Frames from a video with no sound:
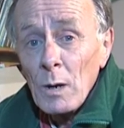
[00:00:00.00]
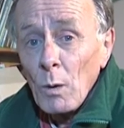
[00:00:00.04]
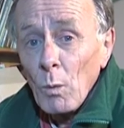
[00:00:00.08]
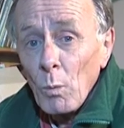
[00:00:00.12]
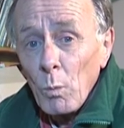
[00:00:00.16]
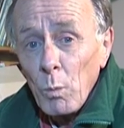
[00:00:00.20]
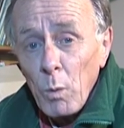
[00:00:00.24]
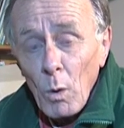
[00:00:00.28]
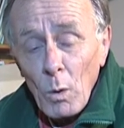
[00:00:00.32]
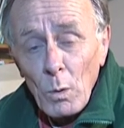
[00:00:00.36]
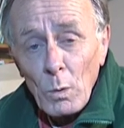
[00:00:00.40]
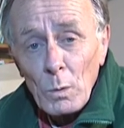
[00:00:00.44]

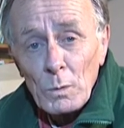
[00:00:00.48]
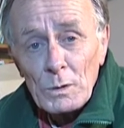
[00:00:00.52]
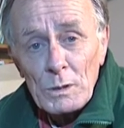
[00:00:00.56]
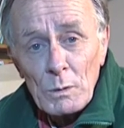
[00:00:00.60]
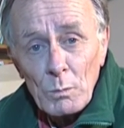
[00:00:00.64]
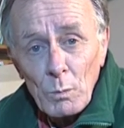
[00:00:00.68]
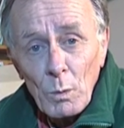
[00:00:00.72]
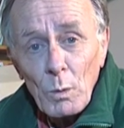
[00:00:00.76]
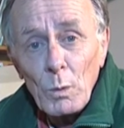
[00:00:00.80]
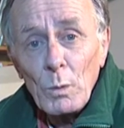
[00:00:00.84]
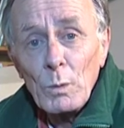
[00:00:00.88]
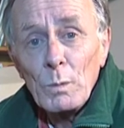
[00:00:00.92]
wall to
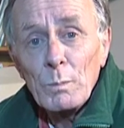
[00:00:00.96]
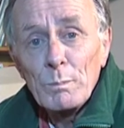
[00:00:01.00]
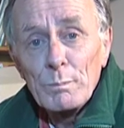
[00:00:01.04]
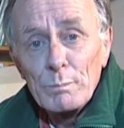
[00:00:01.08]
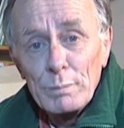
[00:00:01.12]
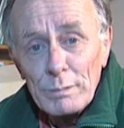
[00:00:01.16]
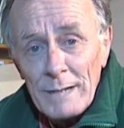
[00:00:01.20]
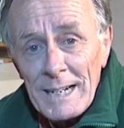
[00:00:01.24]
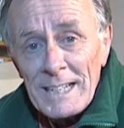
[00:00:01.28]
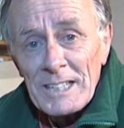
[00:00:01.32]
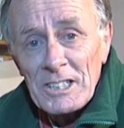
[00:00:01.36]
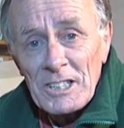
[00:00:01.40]
wall
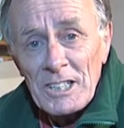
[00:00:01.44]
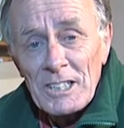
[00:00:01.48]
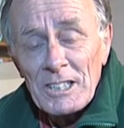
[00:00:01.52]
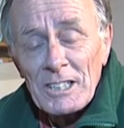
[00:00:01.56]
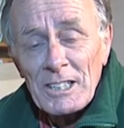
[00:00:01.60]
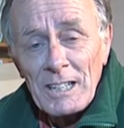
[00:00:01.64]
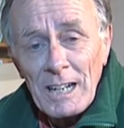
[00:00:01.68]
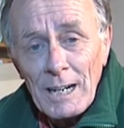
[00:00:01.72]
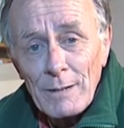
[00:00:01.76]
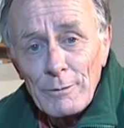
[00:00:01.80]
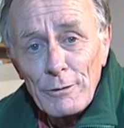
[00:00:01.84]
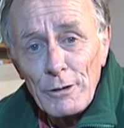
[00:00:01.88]

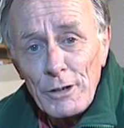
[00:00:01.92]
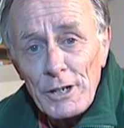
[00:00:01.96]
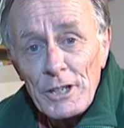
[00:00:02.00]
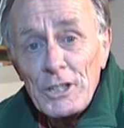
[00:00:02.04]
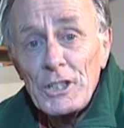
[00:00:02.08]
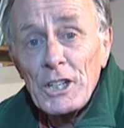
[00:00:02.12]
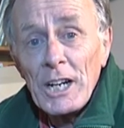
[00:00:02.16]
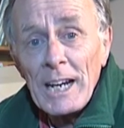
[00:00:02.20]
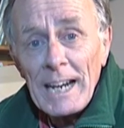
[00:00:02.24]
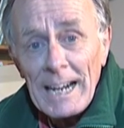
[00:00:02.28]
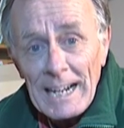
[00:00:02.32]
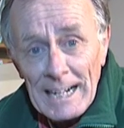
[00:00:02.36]
Brexit
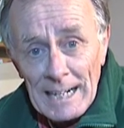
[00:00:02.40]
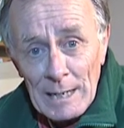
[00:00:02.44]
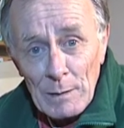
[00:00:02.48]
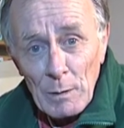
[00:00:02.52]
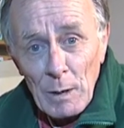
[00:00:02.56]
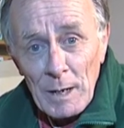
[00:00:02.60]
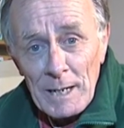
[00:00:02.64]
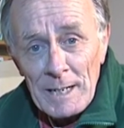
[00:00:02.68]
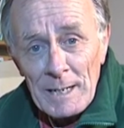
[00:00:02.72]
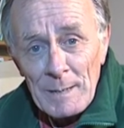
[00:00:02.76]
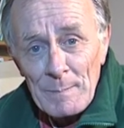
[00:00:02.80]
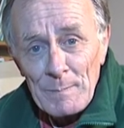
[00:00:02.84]
coverage
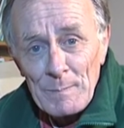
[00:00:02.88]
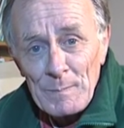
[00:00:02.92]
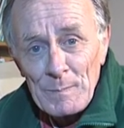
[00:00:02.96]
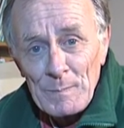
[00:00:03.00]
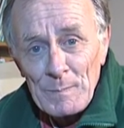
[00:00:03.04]
anyway.